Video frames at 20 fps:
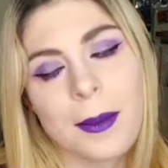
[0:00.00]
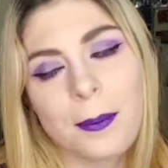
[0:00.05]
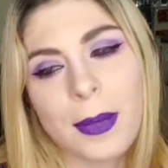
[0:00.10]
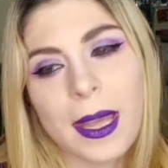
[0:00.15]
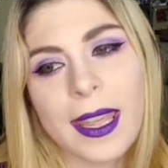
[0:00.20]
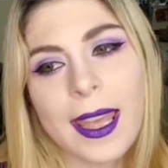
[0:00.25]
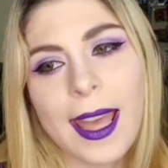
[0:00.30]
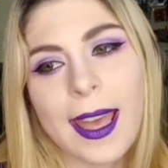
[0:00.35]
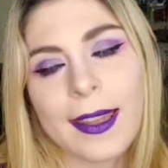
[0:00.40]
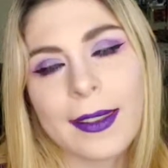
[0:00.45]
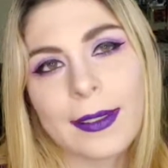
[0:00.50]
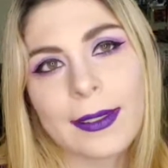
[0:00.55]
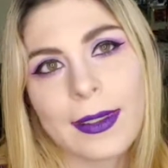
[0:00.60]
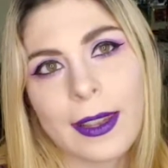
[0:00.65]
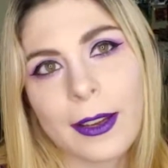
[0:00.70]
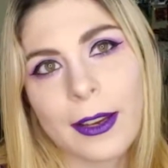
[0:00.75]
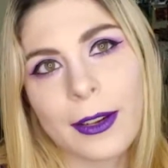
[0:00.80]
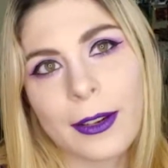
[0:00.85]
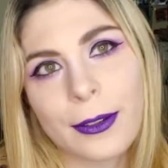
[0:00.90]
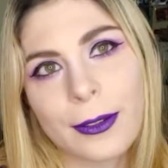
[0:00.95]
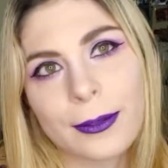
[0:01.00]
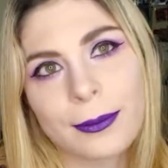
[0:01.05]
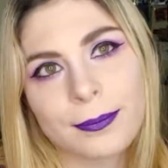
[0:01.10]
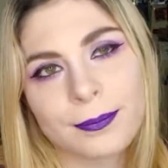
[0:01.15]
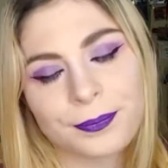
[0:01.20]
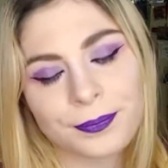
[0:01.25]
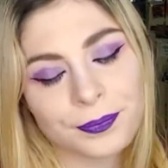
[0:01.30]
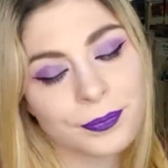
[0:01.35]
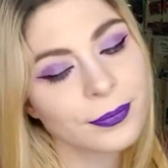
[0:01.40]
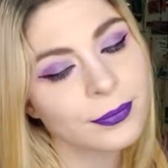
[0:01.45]
But yeah, so
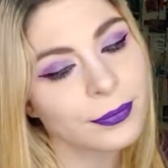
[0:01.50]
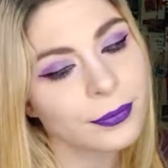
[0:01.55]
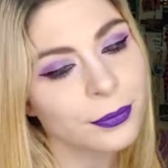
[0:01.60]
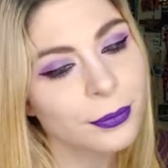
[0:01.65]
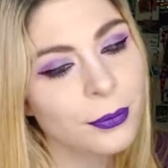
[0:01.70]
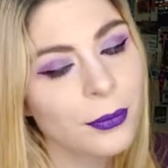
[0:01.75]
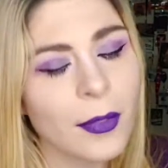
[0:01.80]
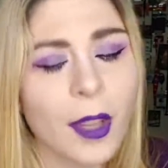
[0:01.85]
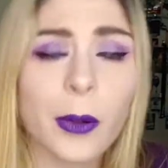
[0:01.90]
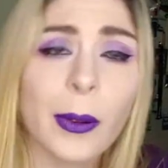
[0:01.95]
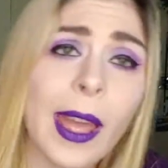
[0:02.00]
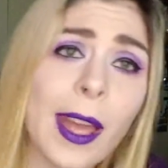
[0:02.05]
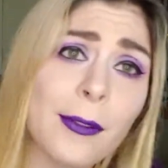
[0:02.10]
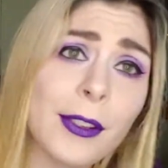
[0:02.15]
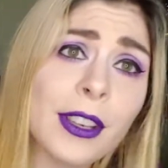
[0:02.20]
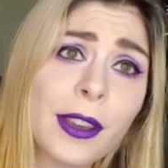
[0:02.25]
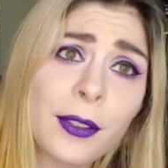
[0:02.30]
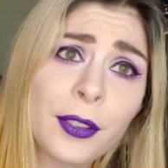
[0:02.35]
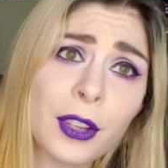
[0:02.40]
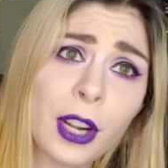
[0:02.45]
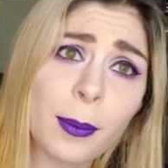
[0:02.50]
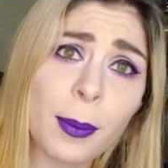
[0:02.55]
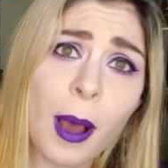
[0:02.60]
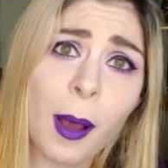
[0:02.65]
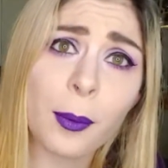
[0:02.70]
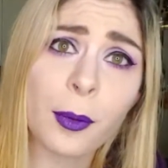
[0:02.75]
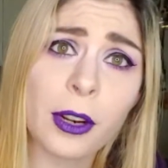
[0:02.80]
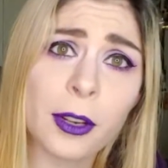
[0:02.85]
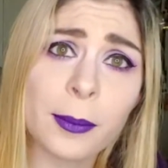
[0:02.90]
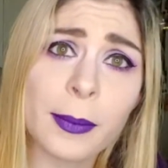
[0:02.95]
we have a deathstar
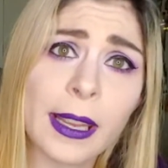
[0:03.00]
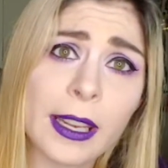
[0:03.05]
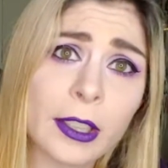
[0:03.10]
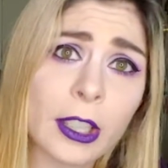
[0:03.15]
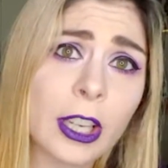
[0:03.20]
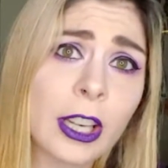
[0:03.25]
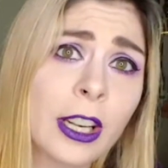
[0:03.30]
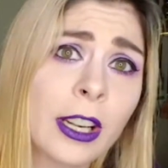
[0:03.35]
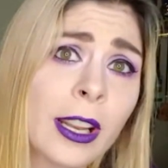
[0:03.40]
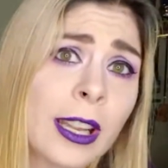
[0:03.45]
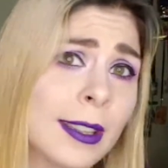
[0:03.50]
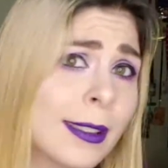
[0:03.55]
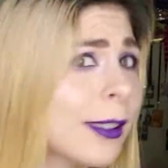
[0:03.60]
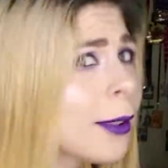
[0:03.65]
popcorn maker.